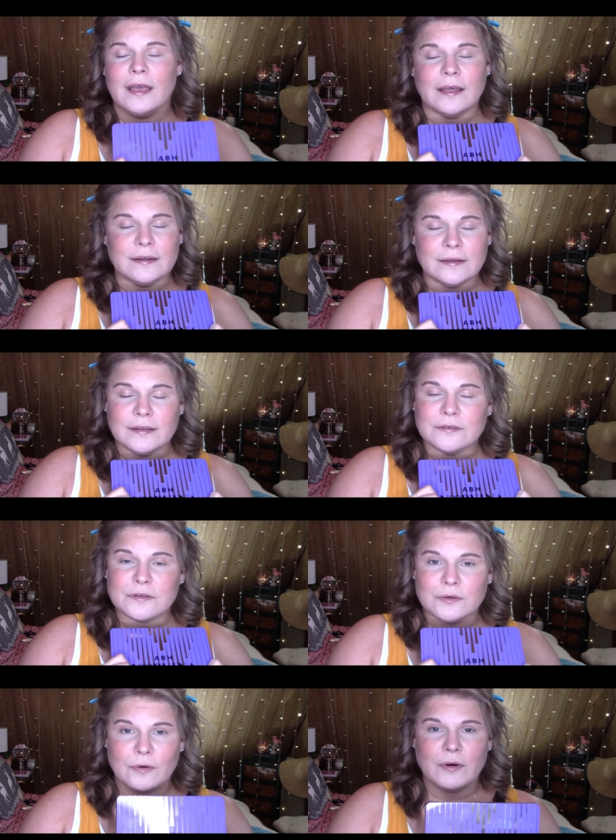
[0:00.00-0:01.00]
And it is
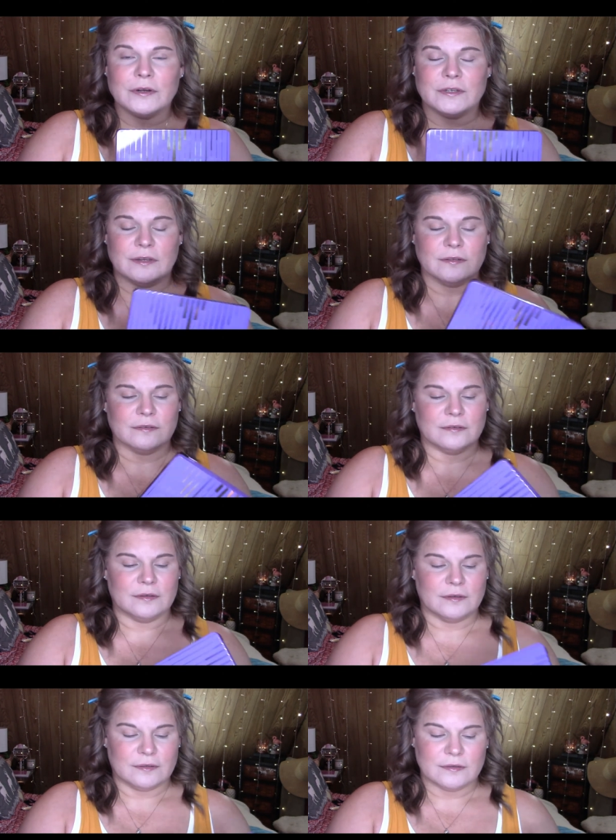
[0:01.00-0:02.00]
gorgeous.
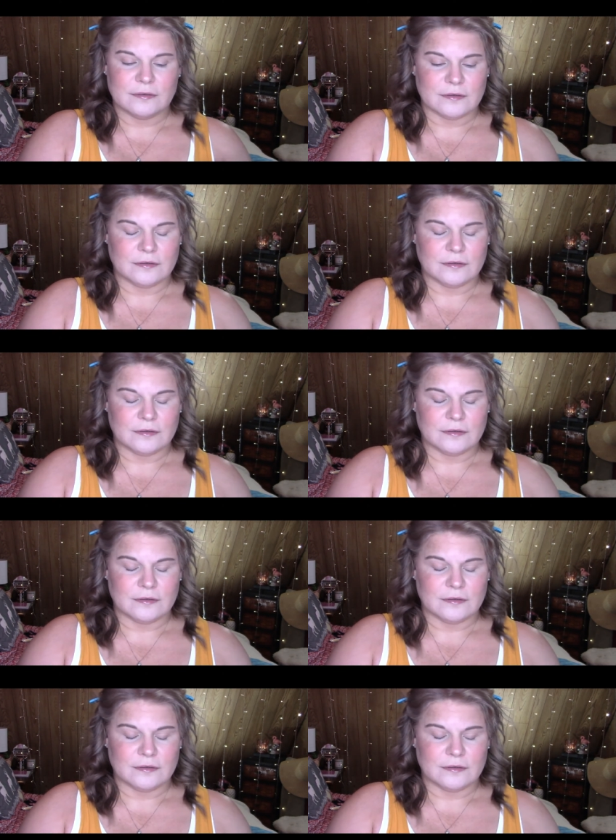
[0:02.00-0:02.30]
It's,